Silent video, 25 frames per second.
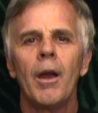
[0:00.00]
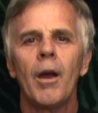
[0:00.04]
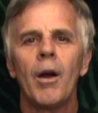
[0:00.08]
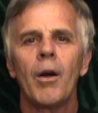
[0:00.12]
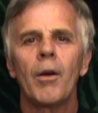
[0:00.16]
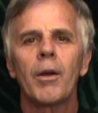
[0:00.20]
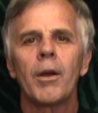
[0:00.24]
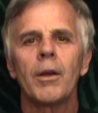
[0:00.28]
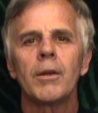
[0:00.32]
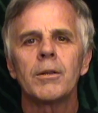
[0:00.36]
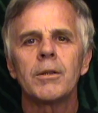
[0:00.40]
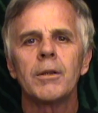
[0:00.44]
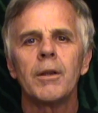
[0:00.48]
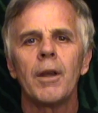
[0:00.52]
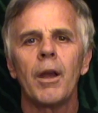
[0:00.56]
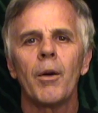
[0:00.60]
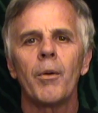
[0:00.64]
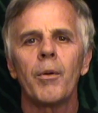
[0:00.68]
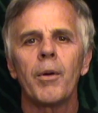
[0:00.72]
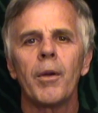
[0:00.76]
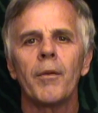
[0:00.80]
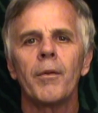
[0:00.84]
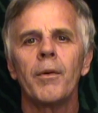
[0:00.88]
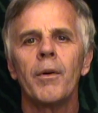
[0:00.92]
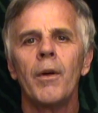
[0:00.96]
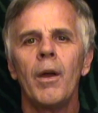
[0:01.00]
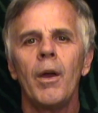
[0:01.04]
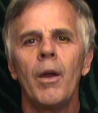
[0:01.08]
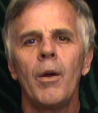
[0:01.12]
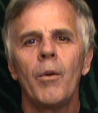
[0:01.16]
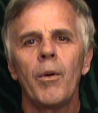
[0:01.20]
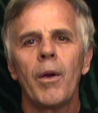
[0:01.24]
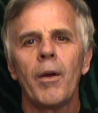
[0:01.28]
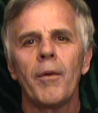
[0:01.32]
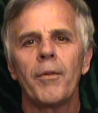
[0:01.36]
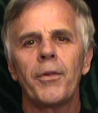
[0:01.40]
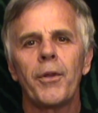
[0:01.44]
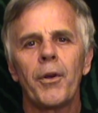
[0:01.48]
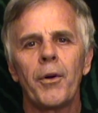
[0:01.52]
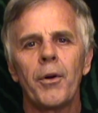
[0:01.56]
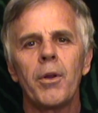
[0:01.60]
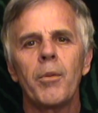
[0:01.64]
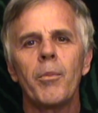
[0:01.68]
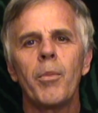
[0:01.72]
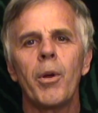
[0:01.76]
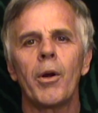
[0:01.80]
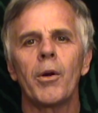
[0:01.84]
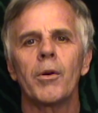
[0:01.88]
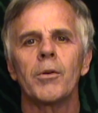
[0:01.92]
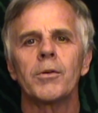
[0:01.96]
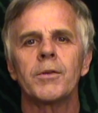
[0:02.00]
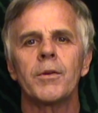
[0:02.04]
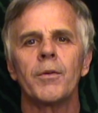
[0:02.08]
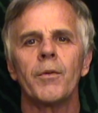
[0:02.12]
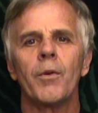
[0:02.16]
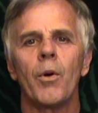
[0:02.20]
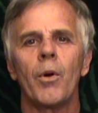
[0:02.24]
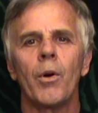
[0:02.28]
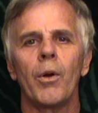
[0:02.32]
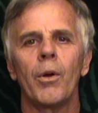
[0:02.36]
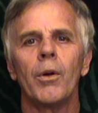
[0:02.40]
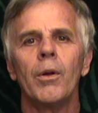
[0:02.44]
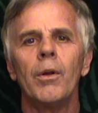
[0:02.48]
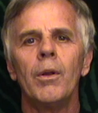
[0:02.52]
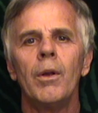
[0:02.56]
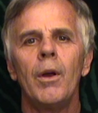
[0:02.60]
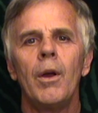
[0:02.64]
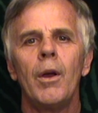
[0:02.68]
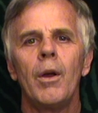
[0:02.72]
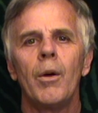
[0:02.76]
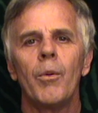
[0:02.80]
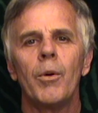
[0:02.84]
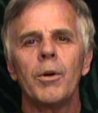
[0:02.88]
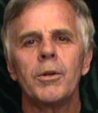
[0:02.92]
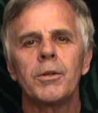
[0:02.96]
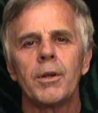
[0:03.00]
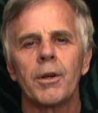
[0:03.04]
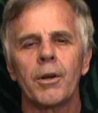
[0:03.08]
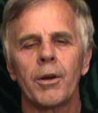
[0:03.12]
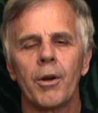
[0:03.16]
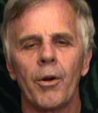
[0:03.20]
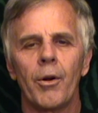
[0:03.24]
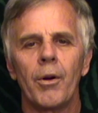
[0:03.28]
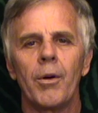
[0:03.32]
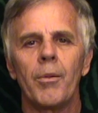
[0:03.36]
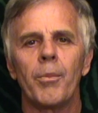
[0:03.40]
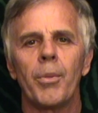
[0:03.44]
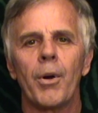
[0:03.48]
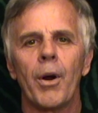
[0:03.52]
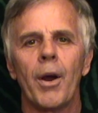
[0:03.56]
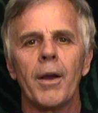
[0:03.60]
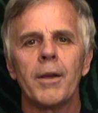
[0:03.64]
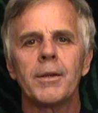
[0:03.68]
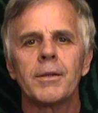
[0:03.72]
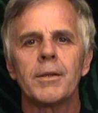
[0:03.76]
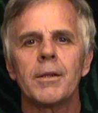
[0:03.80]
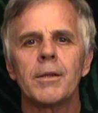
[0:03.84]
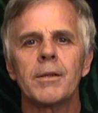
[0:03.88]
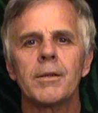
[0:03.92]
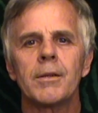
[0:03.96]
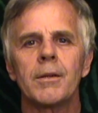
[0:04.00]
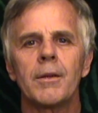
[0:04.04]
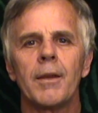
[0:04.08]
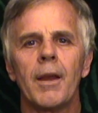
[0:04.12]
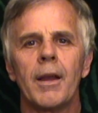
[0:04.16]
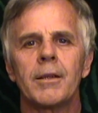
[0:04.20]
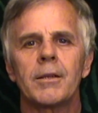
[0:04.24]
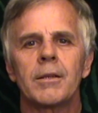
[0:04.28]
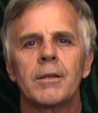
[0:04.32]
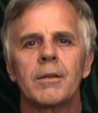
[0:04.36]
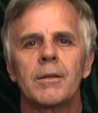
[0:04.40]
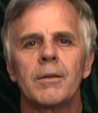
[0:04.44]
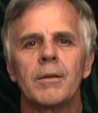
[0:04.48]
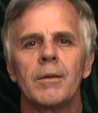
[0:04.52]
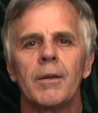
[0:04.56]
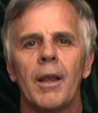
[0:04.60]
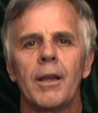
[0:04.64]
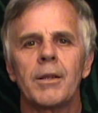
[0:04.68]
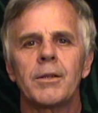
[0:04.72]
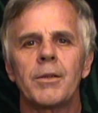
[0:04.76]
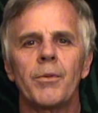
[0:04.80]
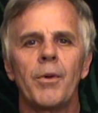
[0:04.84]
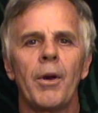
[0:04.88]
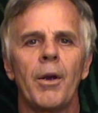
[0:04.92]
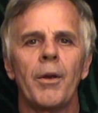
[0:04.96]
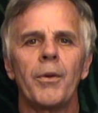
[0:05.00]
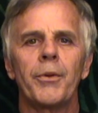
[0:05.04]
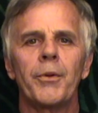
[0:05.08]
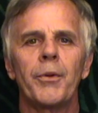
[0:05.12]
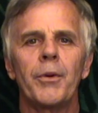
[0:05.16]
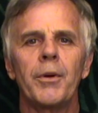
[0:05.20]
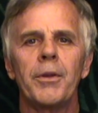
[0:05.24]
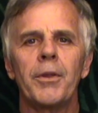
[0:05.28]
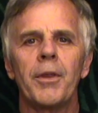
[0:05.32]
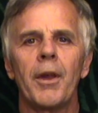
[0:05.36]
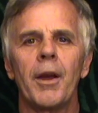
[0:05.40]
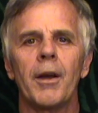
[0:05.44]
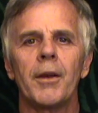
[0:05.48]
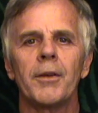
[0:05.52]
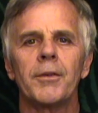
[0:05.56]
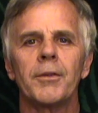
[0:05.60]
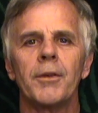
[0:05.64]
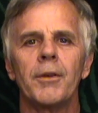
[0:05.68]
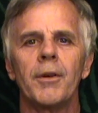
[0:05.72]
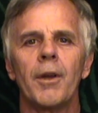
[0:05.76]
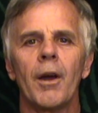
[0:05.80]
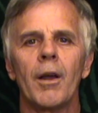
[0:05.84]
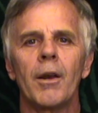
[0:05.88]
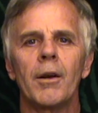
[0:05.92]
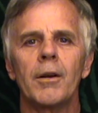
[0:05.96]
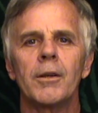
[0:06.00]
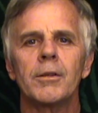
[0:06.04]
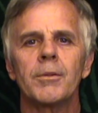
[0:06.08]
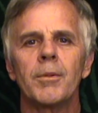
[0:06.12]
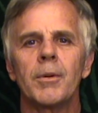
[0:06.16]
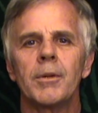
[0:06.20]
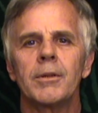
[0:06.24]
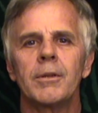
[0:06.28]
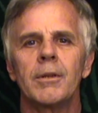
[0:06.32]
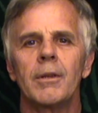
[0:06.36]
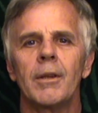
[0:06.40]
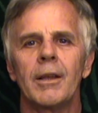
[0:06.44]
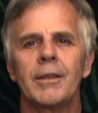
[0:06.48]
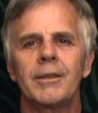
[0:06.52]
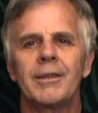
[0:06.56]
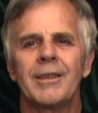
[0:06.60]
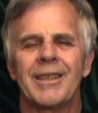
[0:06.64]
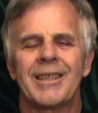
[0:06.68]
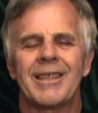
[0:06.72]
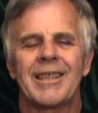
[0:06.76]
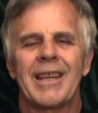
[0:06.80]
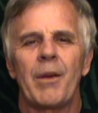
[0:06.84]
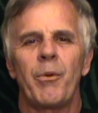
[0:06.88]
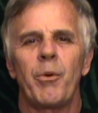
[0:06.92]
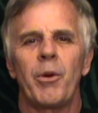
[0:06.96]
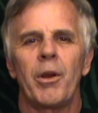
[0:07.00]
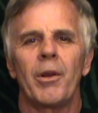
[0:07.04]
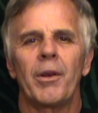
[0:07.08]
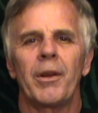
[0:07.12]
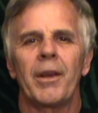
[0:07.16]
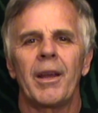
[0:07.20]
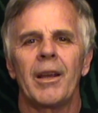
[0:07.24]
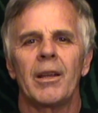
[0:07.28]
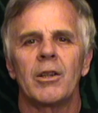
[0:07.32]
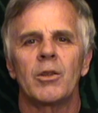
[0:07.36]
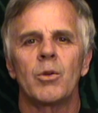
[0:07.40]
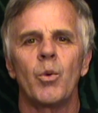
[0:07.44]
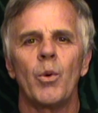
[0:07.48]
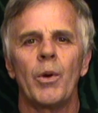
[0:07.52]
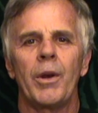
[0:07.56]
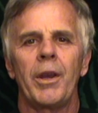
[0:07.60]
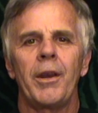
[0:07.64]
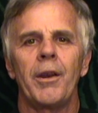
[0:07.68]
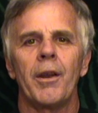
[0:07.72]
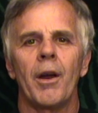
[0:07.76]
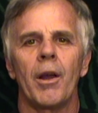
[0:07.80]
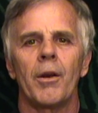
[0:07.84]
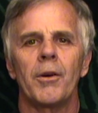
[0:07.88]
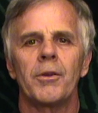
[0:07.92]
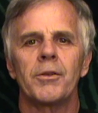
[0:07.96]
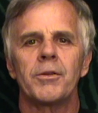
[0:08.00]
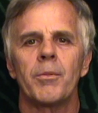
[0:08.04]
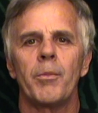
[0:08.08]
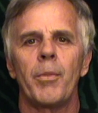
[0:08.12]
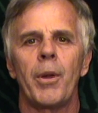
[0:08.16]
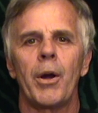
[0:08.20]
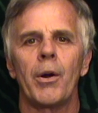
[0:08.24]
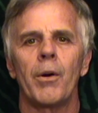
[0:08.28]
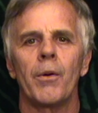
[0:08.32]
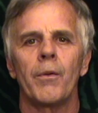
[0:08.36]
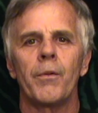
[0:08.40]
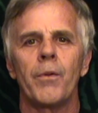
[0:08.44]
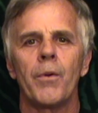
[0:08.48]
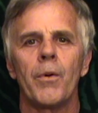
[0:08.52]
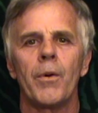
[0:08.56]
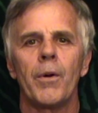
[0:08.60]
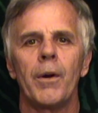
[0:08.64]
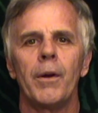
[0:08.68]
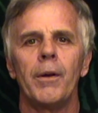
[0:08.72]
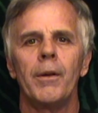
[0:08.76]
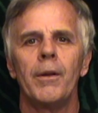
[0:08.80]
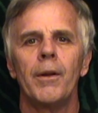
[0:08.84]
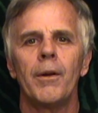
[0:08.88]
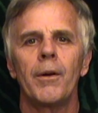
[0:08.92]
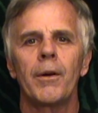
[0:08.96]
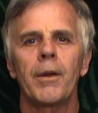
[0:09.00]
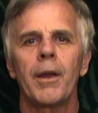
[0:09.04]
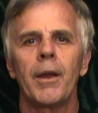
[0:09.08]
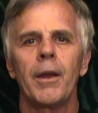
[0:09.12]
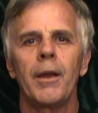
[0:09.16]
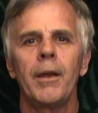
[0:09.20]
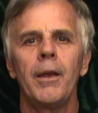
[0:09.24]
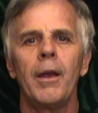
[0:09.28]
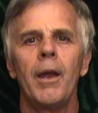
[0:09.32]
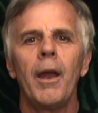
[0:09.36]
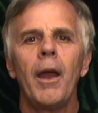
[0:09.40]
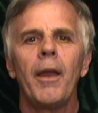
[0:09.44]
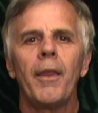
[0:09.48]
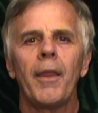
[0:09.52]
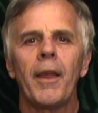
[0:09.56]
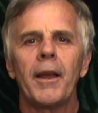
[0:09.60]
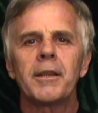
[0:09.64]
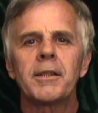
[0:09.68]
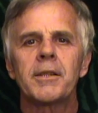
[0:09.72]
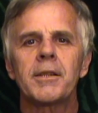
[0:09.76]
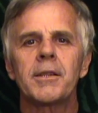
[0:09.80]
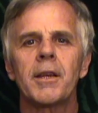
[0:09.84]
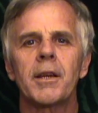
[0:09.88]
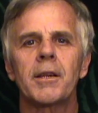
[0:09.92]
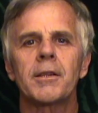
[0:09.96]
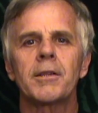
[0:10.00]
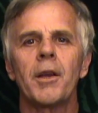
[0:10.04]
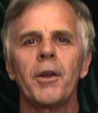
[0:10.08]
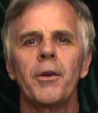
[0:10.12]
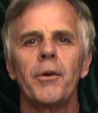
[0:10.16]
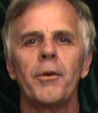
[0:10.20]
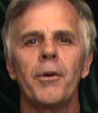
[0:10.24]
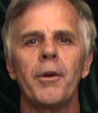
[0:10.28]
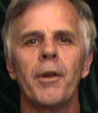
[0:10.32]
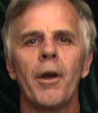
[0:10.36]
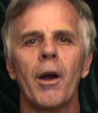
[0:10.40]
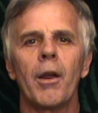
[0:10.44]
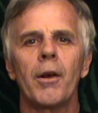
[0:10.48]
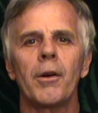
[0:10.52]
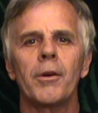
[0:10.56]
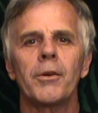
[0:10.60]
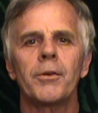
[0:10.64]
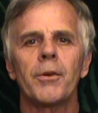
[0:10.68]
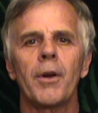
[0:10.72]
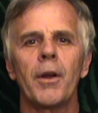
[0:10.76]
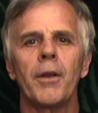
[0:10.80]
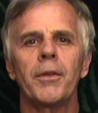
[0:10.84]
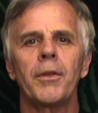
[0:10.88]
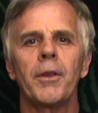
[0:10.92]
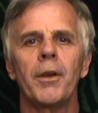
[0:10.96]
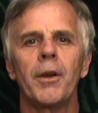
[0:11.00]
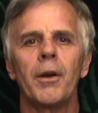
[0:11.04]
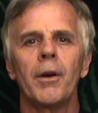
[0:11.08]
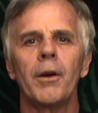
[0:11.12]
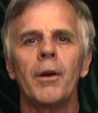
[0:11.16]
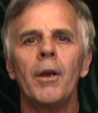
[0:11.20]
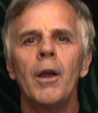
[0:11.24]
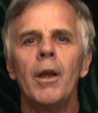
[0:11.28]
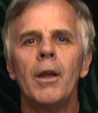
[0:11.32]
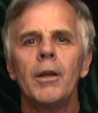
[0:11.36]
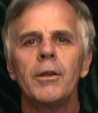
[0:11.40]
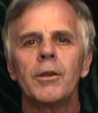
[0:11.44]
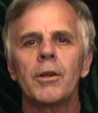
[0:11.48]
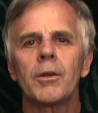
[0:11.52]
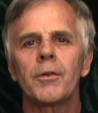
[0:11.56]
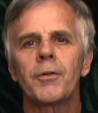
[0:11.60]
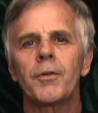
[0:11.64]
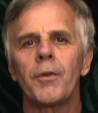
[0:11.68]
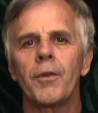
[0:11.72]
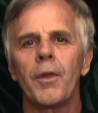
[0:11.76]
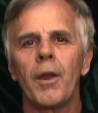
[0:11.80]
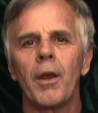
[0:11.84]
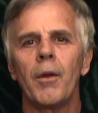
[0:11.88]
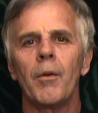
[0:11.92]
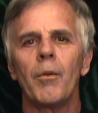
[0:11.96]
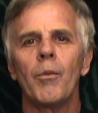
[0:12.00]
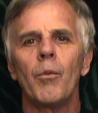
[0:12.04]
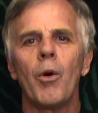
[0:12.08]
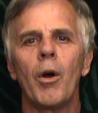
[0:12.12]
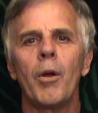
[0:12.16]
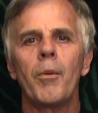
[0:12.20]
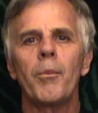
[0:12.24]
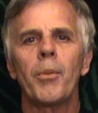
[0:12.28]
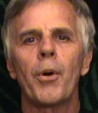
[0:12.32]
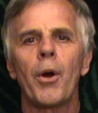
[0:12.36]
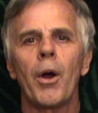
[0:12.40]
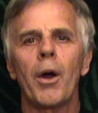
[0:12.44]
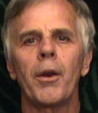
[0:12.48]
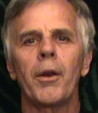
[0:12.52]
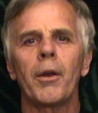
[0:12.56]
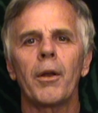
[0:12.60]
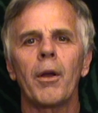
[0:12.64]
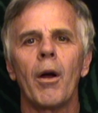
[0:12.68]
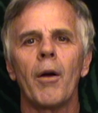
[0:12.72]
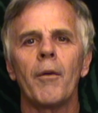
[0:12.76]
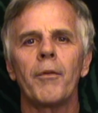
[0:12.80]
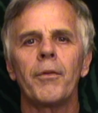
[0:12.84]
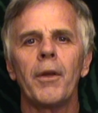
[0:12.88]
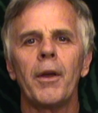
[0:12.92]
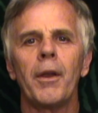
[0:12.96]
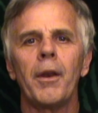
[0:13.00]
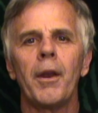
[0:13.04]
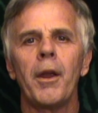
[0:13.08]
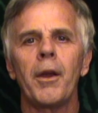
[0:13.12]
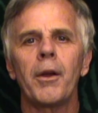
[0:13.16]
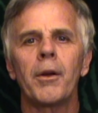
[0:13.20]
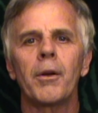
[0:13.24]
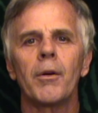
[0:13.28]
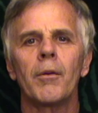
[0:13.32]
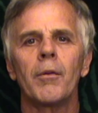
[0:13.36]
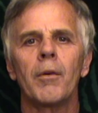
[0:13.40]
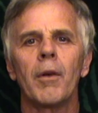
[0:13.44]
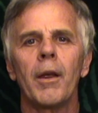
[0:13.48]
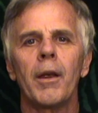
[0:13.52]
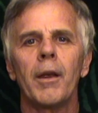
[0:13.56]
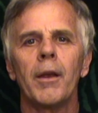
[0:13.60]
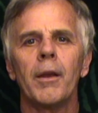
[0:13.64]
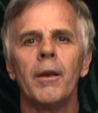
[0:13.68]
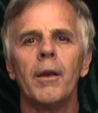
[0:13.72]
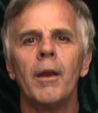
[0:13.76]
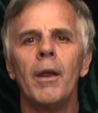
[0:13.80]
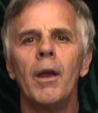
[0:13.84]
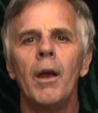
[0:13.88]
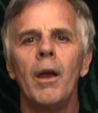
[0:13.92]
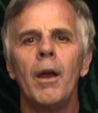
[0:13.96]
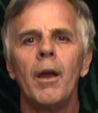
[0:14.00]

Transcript: Okay, so now we have we have 30 barrels of oil, which at current prices that's that's around three thousand dollars. But let's just say we only got twenty dollars a barrel for it. Okay, that's six hundred dollars right there just for that one product off that acre of land.